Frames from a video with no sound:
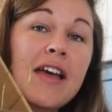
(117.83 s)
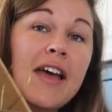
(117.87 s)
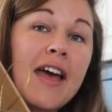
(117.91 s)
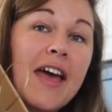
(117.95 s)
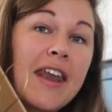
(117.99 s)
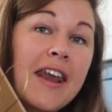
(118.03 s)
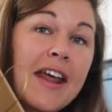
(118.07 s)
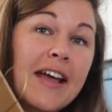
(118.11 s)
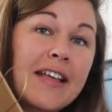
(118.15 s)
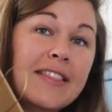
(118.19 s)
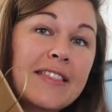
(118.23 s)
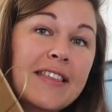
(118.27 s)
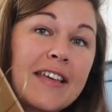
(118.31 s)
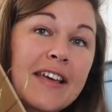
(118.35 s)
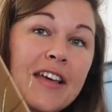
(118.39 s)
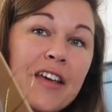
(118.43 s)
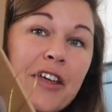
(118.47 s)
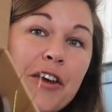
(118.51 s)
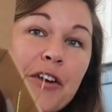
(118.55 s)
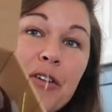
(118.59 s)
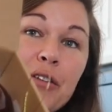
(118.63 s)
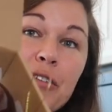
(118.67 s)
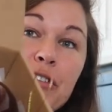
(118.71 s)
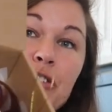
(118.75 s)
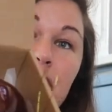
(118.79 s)
and I think
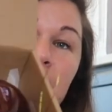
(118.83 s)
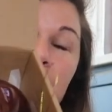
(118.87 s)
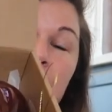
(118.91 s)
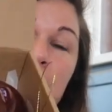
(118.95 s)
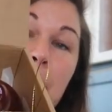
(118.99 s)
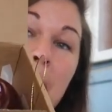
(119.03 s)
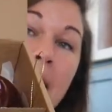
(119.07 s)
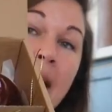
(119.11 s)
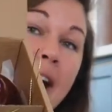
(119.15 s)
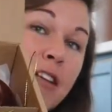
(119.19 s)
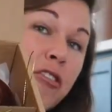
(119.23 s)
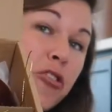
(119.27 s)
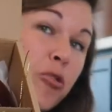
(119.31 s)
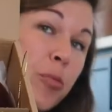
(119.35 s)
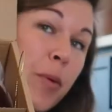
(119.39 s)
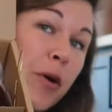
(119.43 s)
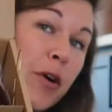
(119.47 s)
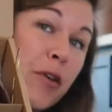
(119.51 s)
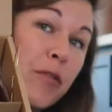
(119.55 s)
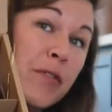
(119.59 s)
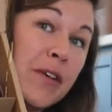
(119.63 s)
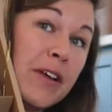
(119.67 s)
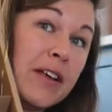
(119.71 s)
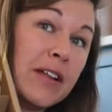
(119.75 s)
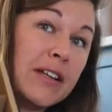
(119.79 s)
it'll just match
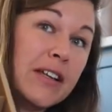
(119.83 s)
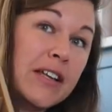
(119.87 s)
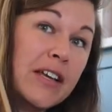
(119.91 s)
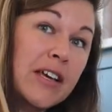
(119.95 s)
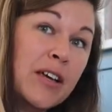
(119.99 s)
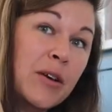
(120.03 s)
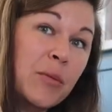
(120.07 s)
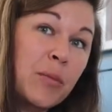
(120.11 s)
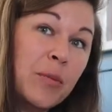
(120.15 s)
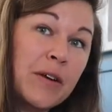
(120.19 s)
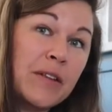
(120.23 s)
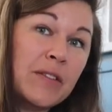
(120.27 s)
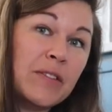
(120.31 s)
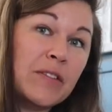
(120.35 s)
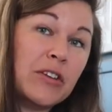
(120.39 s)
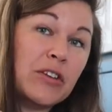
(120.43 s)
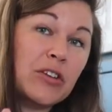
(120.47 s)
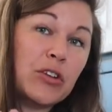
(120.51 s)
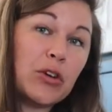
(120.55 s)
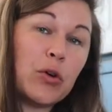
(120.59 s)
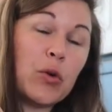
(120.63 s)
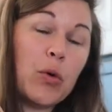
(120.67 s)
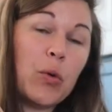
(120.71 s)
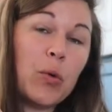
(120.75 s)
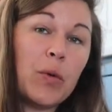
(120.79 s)
perfectly with the
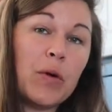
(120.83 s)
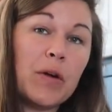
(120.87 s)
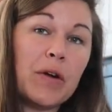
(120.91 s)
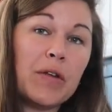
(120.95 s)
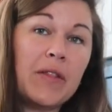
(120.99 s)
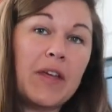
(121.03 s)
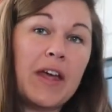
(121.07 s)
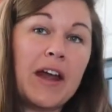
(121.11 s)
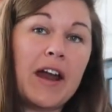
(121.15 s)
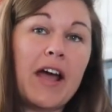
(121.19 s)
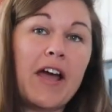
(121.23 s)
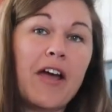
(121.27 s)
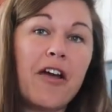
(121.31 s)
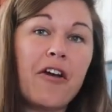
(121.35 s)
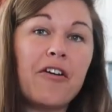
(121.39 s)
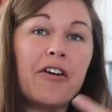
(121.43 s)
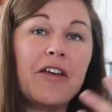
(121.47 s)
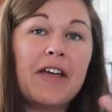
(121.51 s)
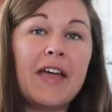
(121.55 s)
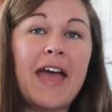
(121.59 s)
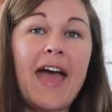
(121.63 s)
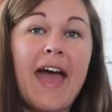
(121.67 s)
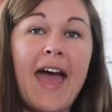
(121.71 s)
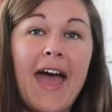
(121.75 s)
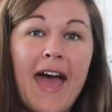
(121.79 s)
decor that I
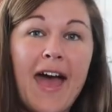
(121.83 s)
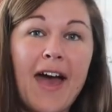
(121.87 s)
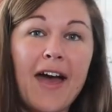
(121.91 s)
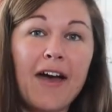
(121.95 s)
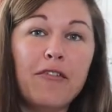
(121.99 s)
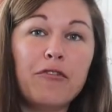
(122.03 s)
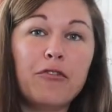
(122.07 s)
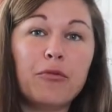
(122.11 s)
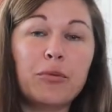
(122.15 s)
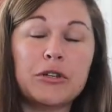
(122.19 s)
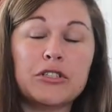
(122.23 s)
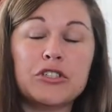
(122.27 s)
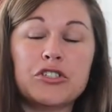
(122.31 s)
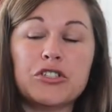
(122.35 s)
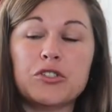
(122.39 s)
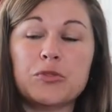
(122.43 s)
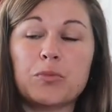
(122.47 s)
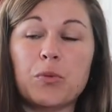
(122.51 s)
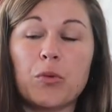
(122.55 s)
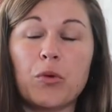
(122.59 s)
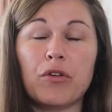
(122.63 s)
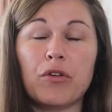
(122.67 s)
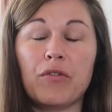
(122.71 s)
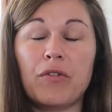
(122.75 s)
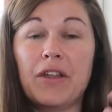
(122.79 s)
already have, which is
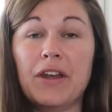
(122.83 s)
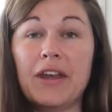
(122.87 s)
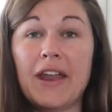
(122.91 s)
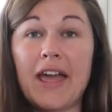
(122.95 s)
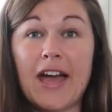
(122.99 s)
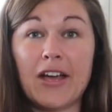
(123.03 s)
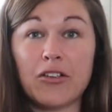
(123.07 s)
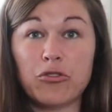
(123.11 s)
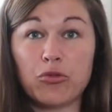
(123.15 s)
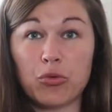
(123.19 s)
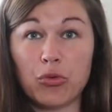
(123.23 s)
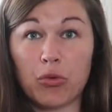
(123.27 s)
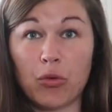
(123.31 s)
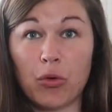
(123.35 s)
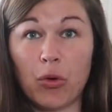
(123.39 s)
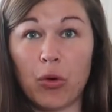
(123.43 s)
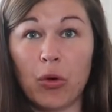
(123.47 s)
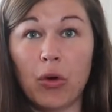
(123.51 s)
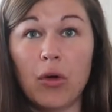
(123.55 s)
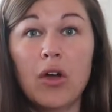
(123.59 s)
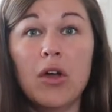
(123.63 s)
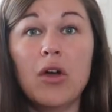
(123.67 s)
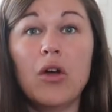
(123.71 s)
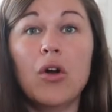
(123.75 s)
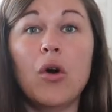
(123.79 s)
of a
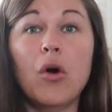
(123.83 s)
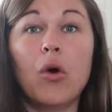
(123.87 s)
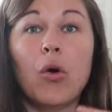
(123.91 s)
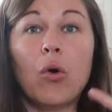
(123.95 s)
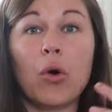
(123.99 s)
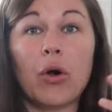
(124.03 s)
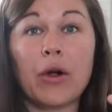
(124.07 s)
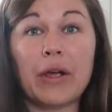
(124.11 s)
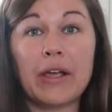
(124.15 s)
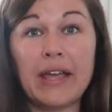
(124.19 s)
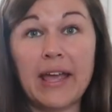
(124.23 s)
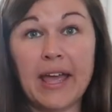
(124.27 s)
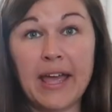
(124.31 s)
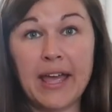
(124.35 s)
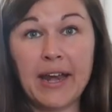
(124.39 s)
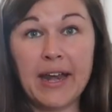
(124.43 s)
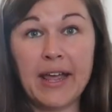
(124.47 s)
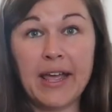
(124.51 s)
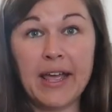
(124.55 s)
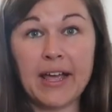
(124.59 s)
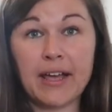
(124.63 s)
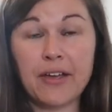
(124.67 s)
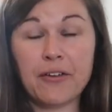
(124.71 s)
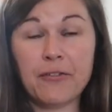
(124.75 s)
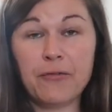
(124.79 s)
natural
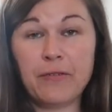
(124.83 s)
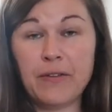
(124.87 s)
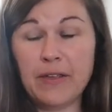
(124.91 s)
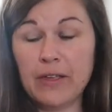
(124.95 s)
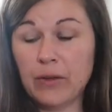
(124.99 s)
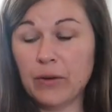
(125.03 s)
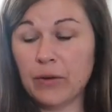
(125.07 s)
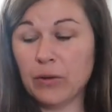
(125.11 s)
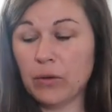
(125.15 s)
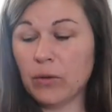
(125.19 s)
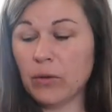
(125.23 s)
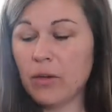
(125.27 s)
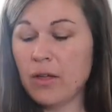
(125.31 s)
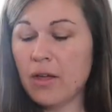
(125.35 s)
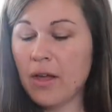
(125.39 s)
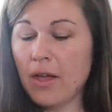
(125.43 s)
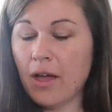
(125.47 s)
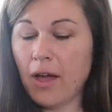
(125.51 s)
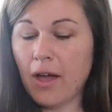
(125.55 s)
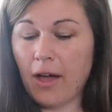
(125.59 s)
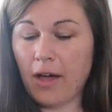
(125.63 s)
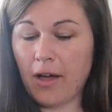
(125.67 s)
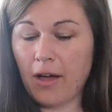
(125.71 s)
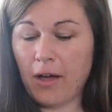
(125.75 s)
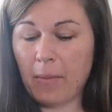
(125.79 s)
organic feel.
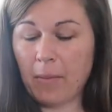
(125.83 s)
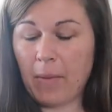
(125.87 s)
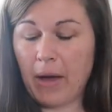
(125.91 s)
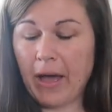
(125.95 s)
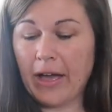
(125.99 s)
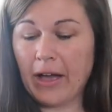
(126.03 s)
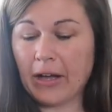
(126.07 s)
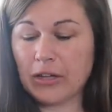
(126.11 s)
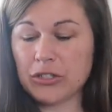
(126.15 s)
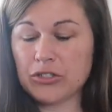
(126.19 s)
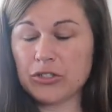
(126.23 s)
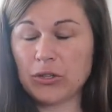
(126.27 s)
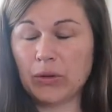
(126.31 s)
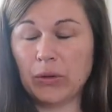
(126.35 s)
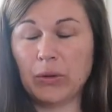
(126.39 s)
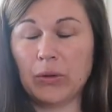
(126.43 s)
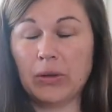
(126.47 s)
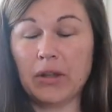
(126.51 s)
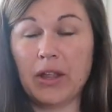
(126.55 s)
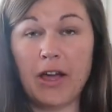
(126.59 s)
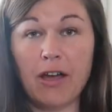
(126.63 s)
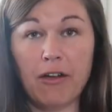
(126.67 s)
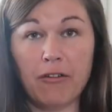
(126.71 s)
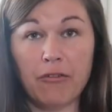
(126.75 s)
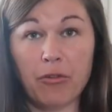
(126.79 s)
I also
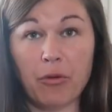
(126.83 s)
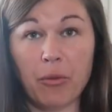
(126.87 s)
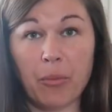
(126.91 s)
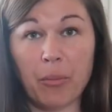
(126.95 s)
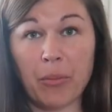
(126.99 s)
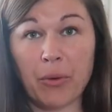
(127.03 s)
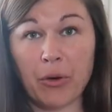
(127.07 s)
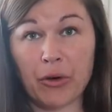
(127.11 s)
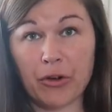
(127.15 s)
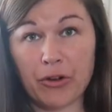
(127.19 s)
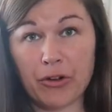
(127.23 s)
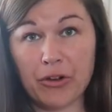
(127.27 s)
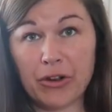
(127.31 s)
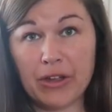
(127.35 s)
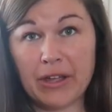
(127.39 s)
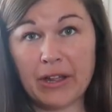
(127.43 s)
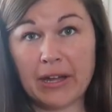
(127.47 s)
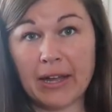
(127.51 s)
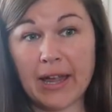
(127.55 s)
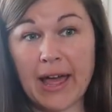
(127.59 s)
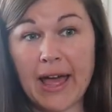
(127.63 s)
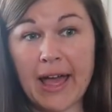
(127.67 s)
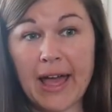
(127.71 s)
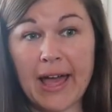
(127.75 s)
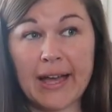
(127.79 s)
love mercury
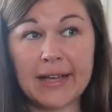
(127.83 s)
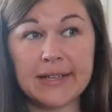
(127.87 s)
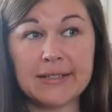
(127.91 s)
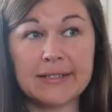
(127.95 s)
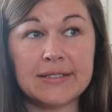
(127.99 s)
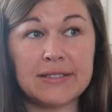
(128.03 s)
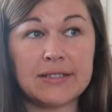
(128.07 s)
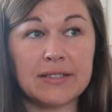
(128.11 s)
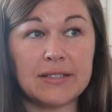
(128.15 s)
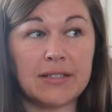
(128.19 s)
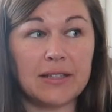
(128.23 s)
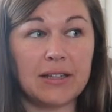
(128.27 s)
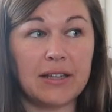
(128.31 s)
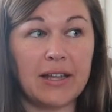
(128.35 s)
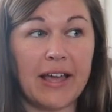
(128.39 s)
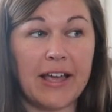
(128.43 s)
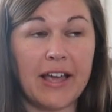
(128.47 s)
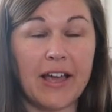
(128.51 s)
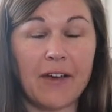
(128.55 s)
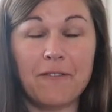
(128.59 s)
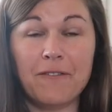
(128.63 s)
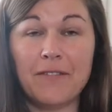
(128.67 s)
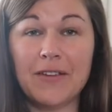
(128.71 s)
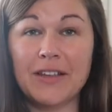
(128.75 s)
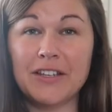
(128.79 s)
glass.
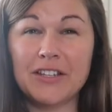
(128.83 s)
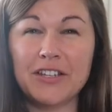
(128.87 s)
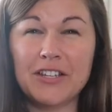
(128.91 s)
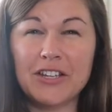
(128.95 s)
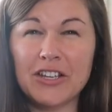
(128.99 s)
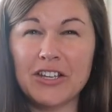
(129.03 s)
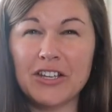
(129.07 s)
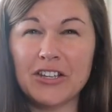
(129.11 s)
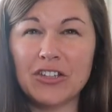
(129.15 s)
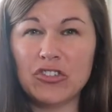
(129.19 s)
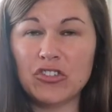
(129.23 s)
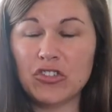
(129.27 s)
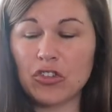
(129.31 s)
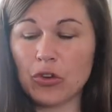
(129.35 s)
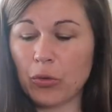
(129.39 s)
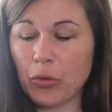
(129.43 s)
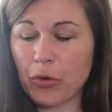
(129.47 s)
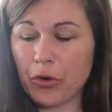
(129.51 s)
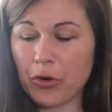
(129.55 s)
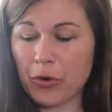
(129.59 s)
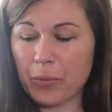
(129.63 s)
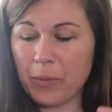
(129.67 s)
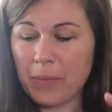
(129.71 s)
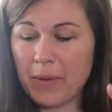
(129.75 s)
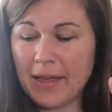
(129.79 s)
Like a vintage
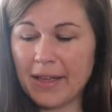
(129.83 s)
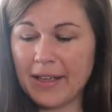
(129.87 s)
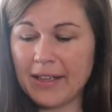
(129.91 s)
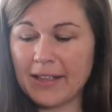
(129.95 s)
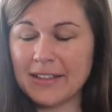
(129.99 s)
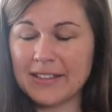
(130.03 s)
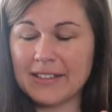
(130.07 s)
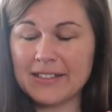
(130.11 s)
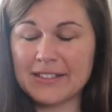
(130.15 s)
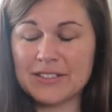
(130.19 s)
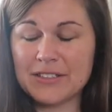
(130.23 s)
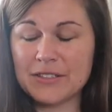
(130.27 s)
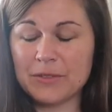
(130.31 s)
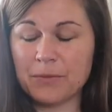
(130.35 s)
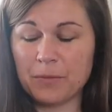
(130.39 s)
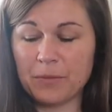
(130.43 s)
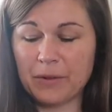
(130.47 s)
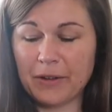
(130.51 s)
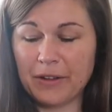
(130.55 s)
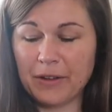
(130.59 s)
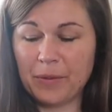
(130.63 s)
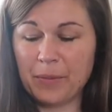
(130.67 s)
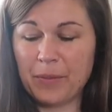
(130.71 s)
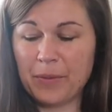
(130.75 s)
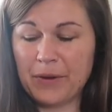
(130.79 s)
ornament is
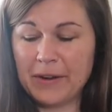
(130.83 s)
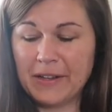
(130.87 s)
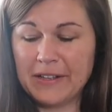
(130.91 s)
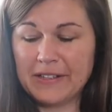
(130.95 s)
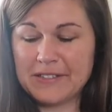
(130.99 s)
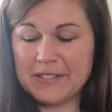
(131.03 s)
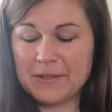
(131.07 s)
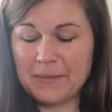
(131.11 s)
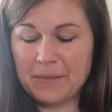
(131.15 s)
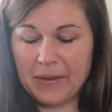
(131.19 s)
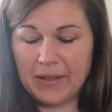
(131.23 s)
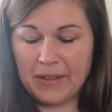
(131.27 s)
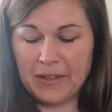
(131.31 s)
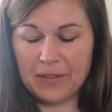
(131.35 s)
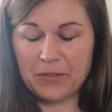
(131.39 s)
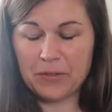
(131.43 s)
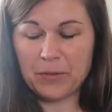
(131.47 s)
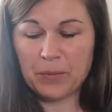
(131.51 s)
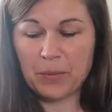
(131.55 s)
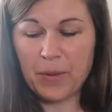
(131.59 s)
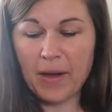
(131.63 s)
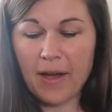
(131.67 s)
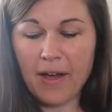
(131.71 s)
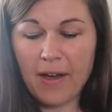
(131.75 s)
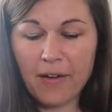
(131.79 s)
really pretty to me as
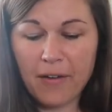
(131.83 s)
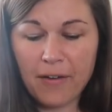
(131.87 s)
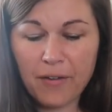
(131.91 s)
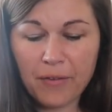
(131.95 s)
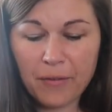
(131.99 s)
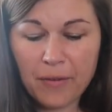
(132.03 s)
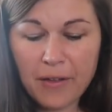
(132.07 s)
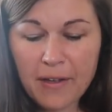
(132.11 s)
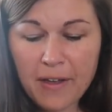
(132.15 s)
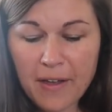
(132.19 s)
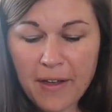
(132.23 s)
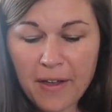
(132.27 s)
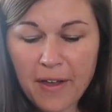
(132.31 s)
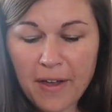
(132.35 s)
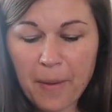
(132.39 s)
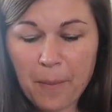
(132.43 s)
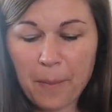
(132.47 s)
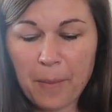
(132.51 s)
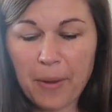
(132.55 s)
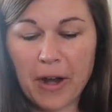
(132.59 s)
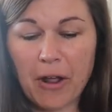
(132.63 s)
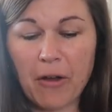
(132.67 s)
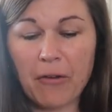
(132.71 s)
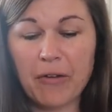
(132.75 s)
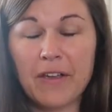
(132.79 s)
well,
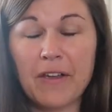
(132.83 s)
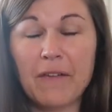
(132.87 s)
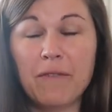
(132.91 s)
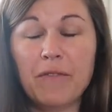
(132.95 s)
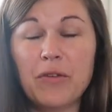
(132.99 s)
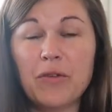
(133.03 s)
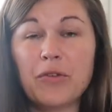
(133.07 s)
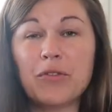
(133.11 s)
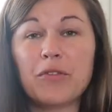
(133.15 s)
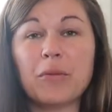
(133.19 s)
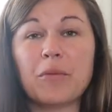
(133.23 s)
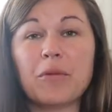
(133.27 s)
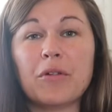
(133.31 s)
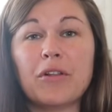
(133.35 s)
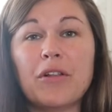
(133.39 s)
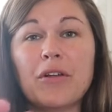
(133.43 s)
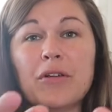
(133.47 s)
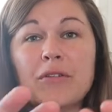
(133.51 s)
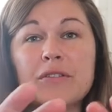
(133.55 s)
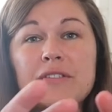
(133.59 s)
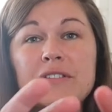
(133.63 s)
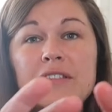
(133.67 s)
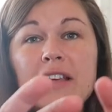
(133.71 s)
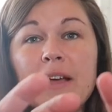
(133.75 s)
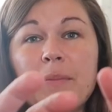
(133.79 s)
but I'll give you some
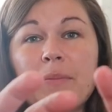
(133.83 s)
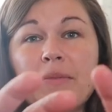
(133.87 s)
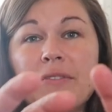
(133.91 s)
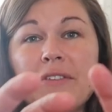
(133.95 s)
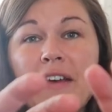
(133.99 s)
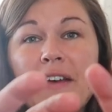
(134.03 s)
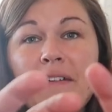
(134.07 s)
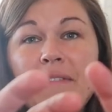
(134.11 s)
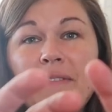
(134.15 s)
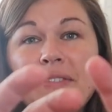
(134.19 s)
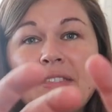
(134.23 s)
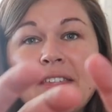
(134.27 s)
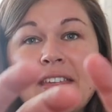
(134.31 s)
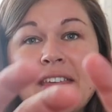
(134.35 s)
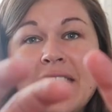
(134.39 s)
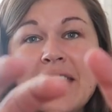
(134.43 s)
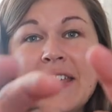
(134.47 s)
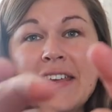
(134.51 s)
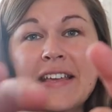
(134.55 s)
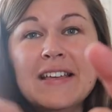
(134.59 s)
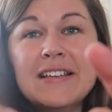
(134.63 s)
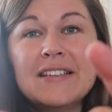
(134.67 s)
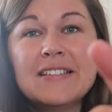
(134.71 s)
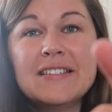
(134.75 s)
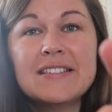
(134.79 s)
close-ups of
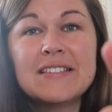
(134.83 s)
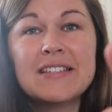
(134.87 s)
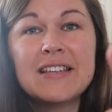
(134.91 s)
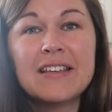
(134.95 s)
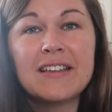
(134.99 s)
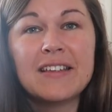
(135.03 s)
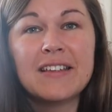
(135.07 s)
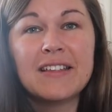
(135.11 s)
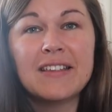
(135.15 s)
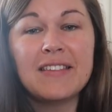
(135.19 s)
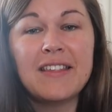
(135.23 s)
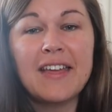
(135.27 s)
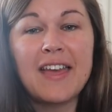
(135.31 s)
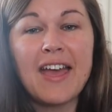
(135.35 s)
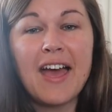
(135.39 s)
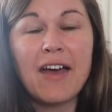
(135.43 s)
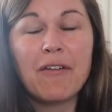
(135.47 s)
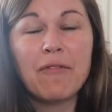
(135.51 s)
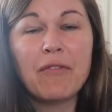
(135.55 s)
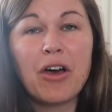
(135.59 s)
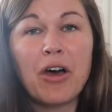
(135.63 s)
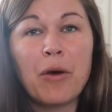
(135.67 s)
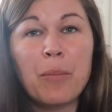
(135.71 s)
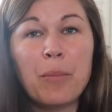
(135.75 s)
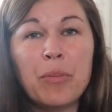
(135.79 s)
these. They have
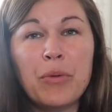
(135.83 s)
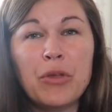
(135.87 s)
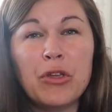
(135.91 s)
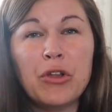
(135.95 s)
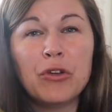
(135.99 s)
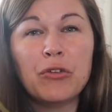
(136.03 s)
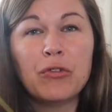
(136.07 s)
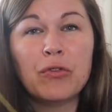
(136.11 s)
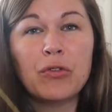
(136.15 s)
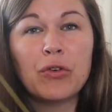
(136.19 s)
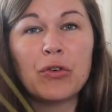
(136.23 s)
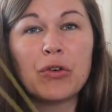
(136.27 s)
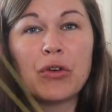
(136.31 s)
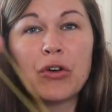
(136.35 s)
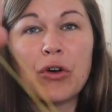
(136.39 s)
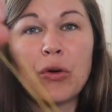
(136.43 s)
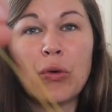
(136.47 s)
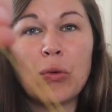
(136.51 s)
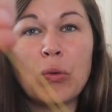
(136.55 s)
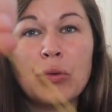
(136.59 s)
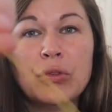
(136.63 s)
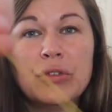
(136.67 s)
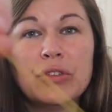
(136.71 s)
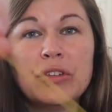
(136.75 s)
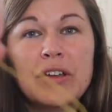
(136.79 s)
a beautiful
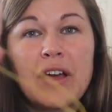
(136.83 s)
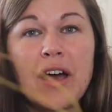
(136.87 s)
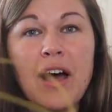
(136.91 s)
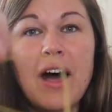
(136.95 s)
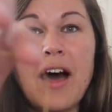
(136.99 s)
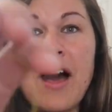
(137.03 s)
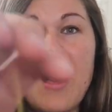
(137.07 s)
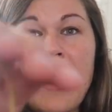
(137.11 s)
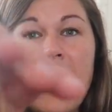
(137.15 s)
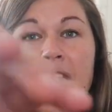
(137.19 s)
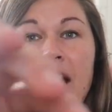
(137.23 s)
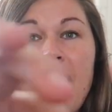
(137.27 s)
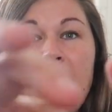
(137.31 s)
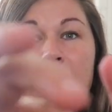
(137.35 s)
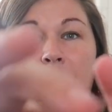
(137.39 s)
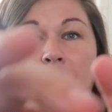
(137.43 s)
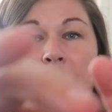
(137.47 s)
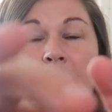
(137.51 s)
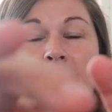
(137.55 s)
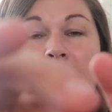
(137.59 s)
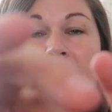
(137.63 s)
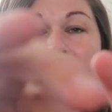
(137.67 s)
gold top.